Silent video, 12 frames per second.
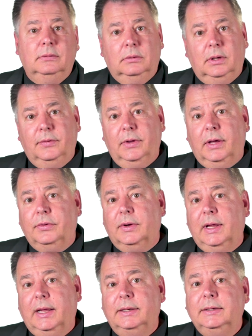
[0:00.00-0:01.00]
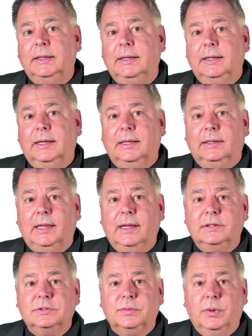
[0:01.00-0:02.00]
On the other hand, in
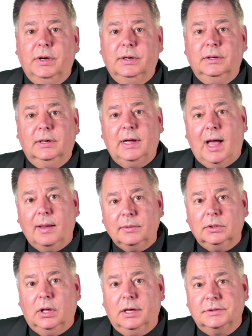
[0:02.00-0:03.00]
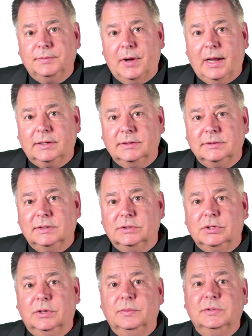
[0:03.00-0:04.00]
lands where common law is practiced, the
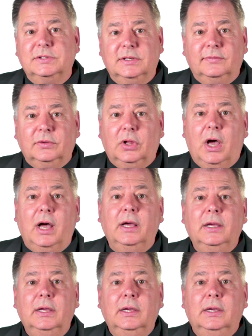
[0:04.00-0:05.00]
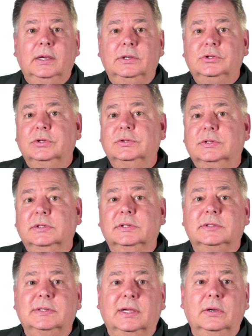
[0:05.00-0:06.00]
term civil law is used to
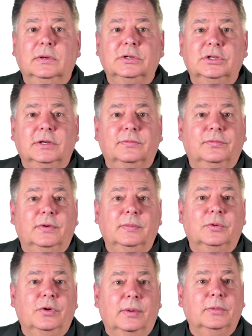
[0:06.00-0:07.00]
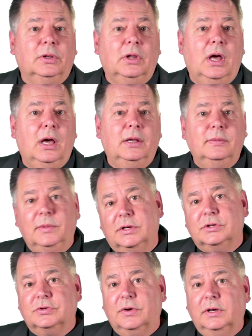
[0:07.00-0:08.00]
distinguish it from criminal law and
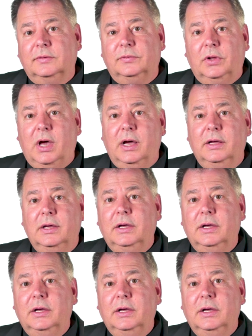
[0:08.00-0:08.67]
administrative law.